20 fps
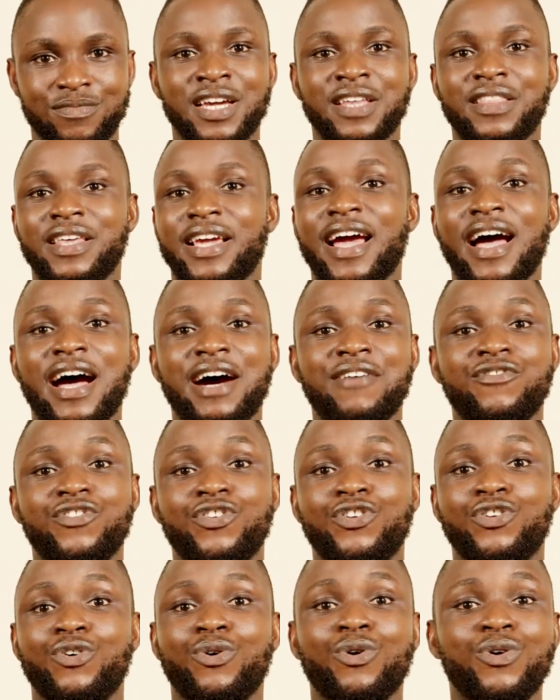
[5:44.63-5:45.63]
They have
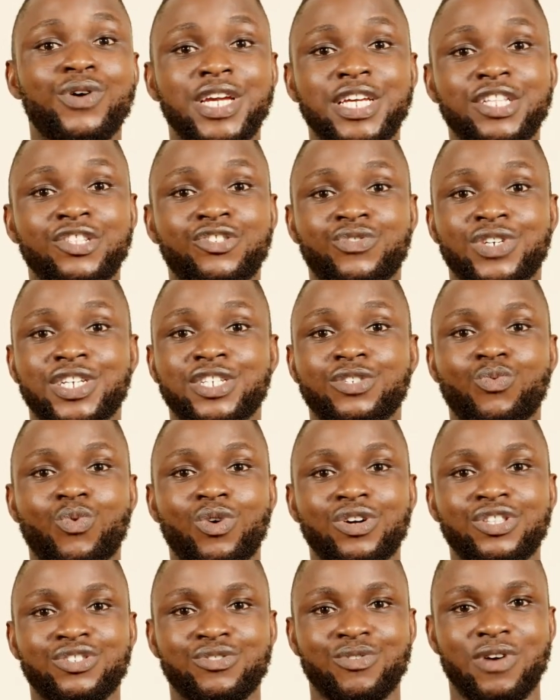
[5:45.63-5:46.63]
no interest
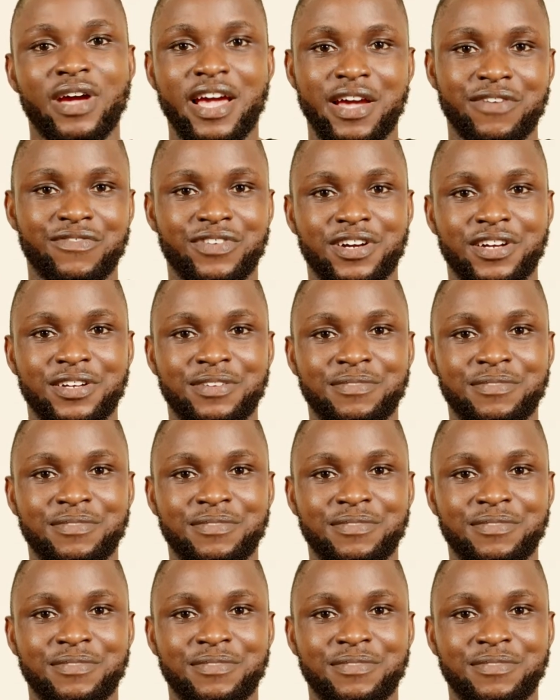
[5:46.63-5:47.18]
whatsoever